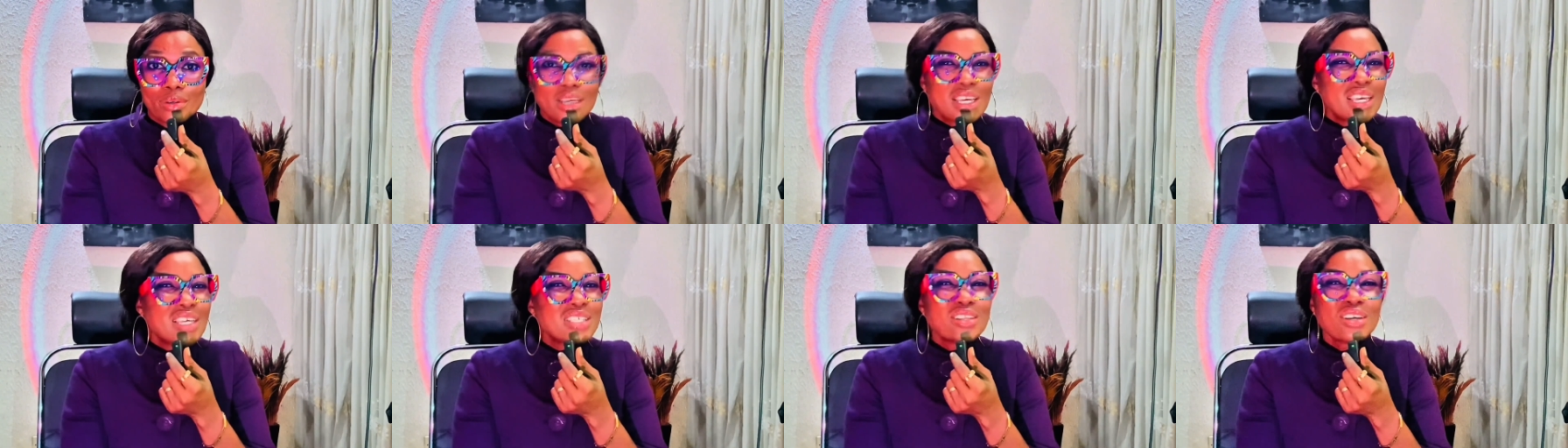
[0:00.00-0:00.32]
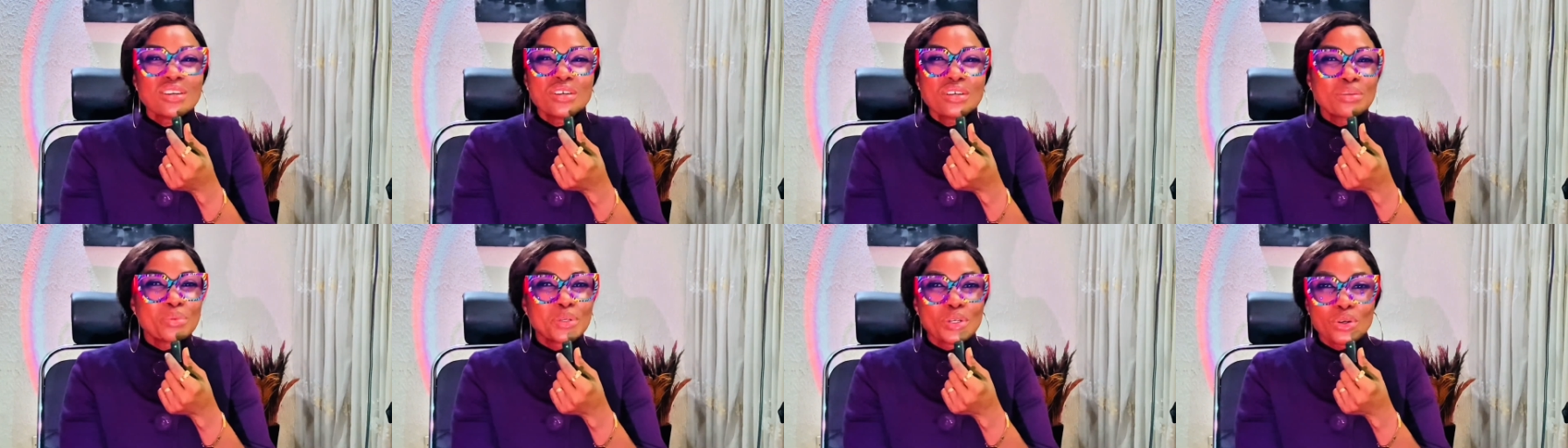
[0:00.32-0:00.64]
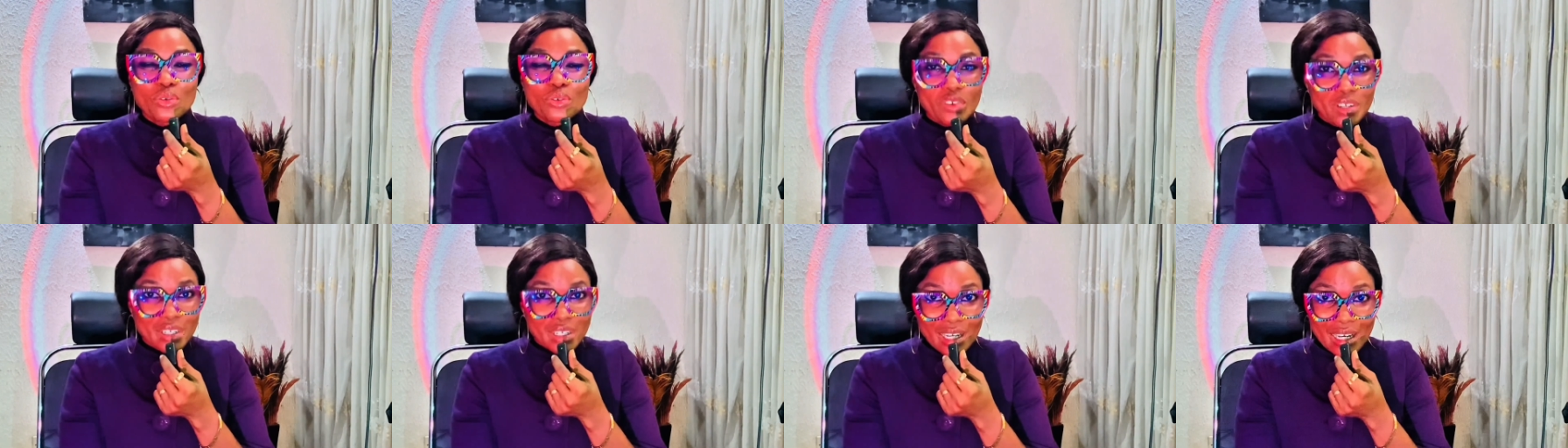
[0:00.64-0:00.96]
It's not going to be
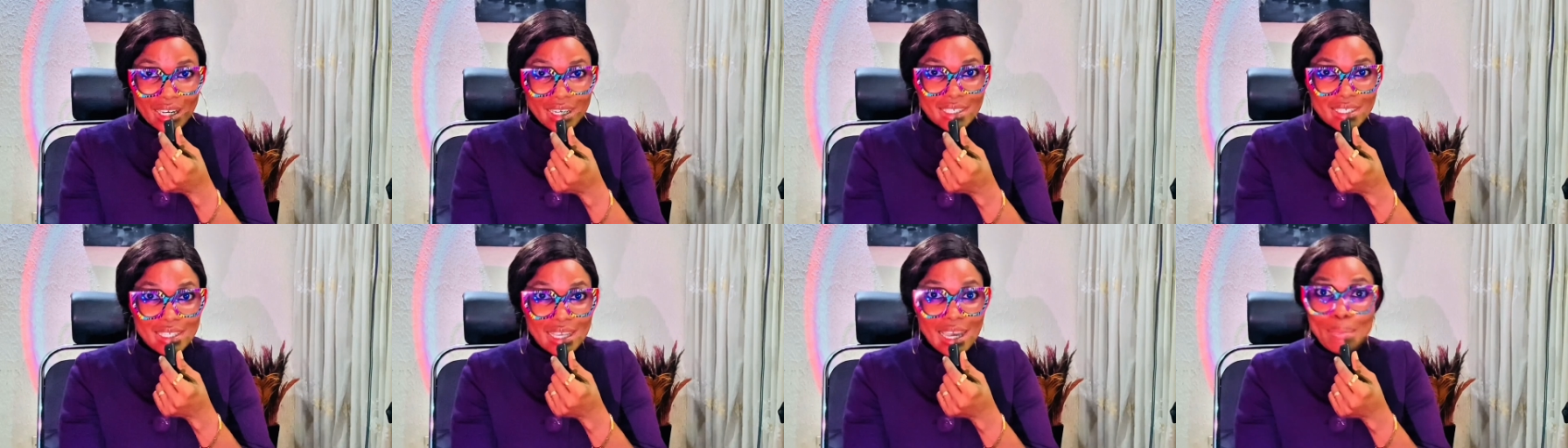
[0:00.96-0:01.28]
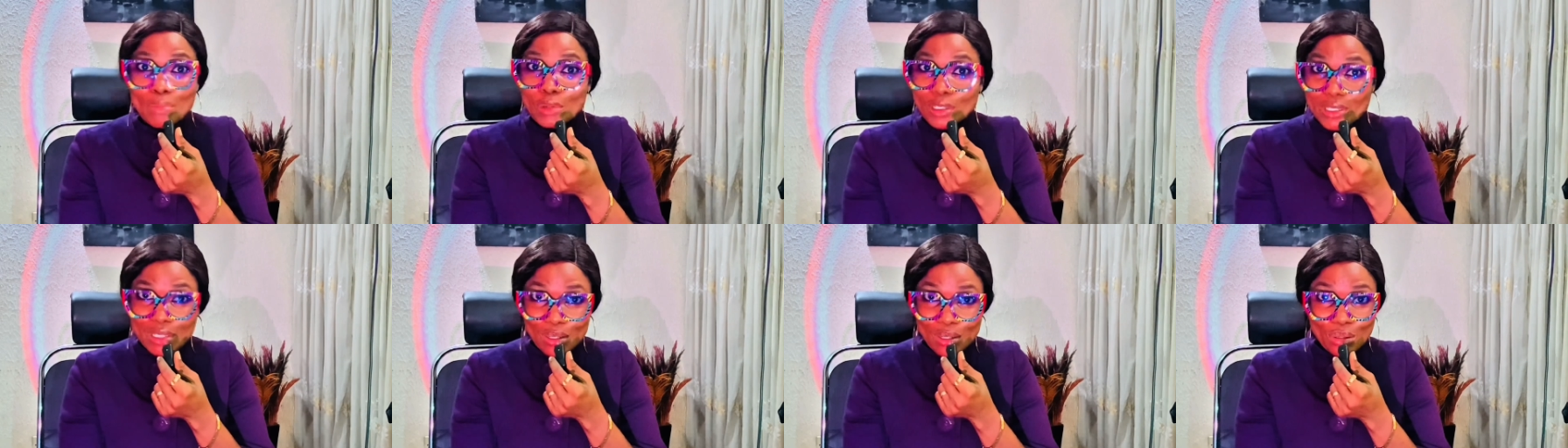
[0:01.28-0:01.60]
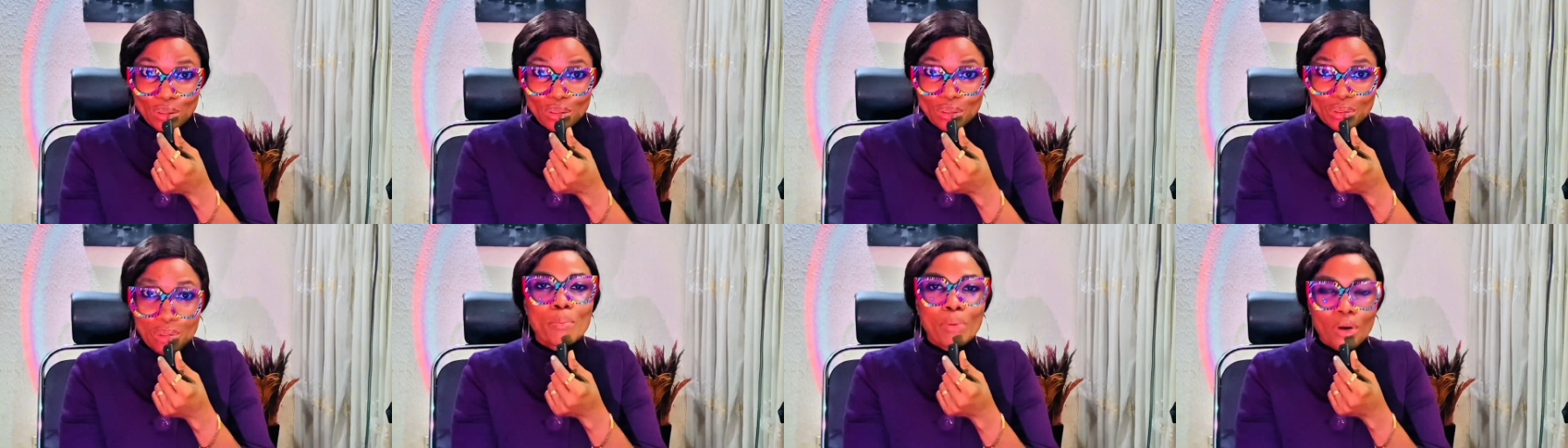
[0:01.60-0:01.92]
overnight, I must tell
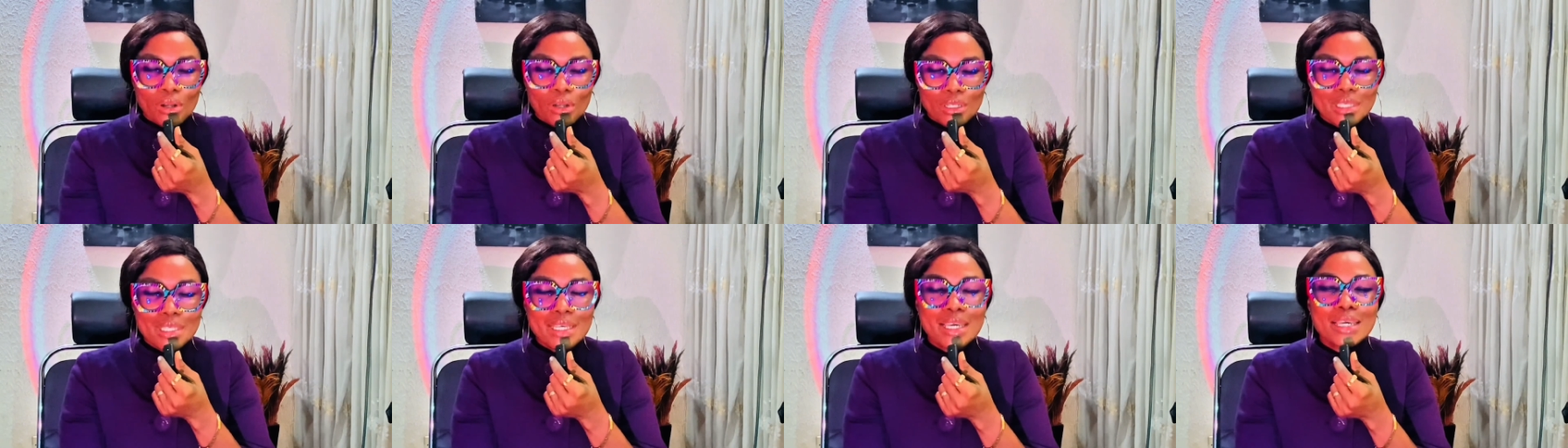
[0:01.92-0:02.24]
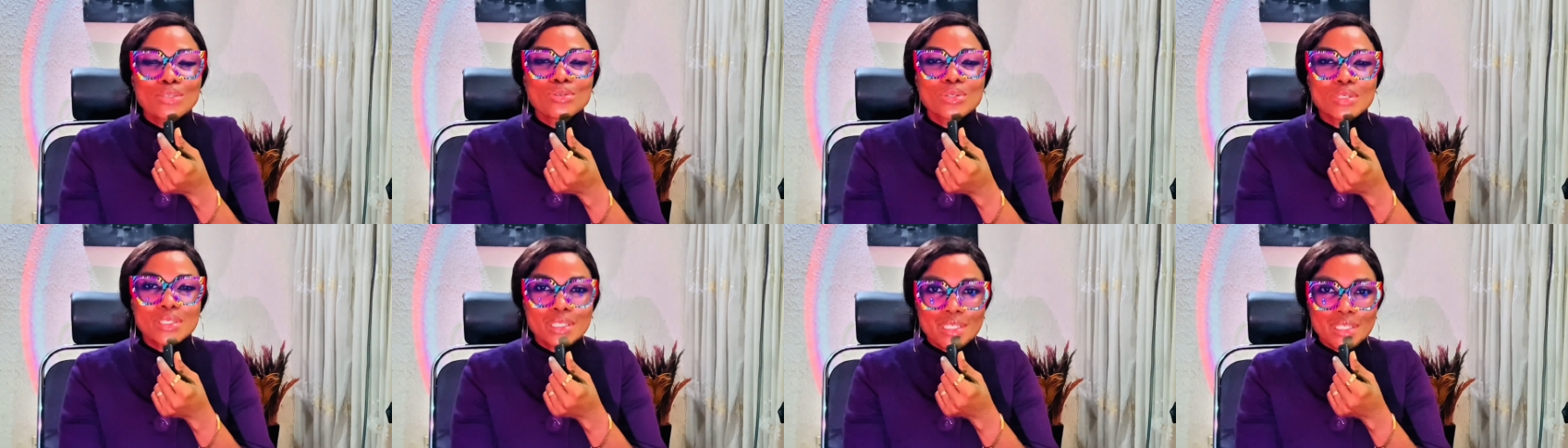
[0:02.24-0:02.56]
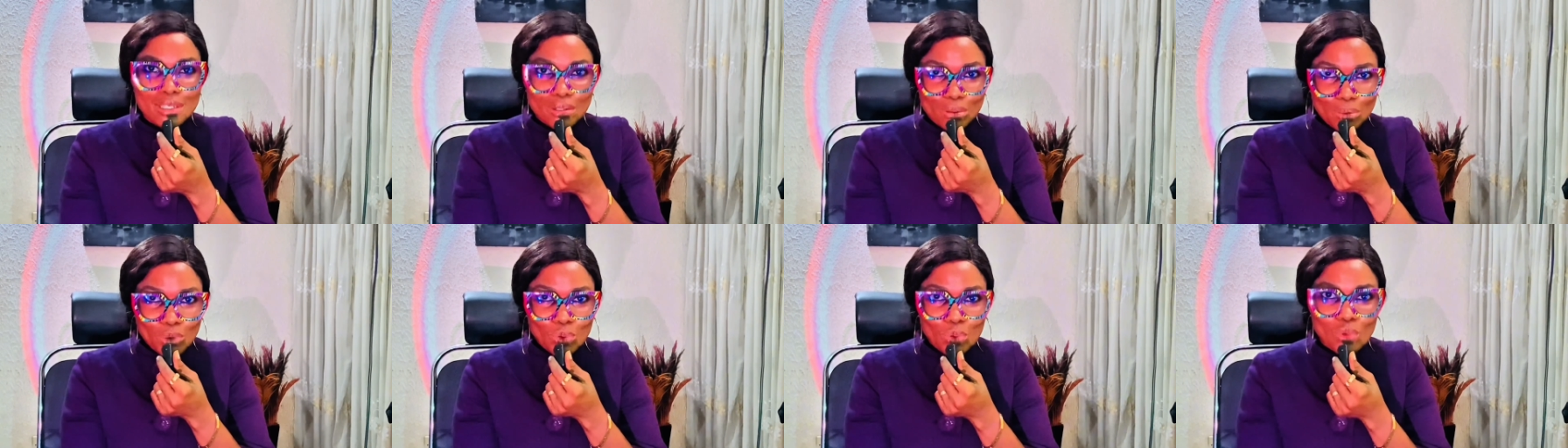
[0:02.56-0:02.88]
you, but it will
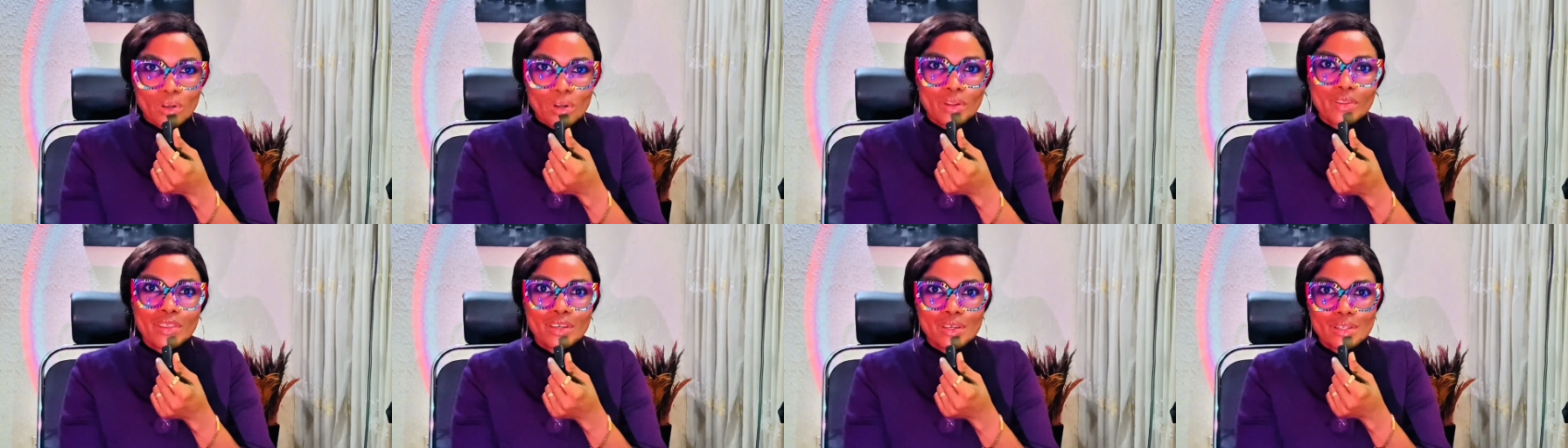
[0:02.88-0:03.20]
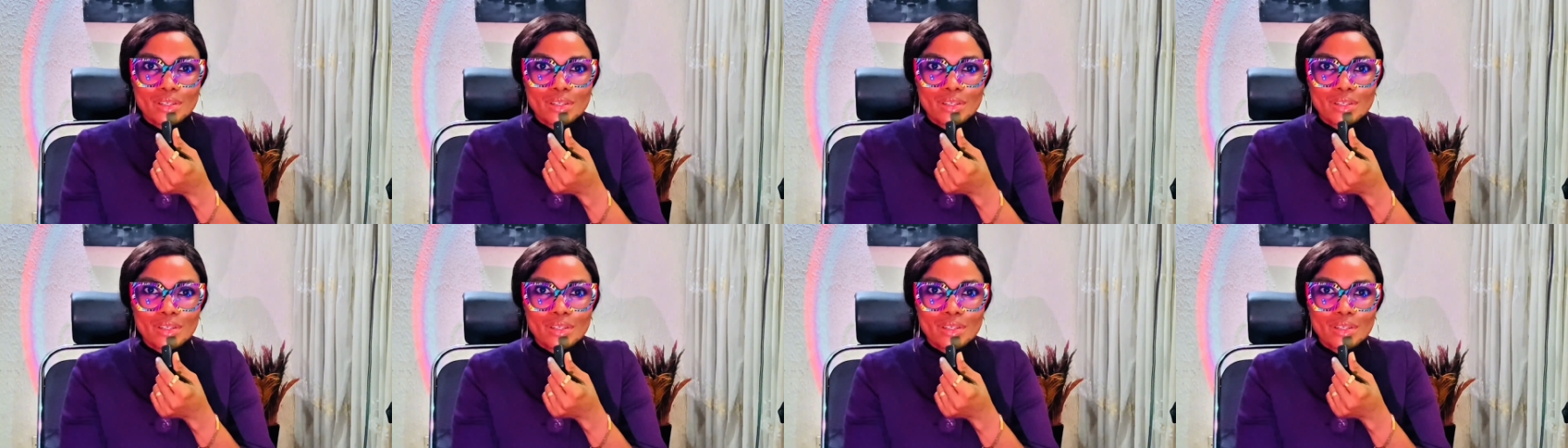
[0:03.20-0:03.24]
still be worth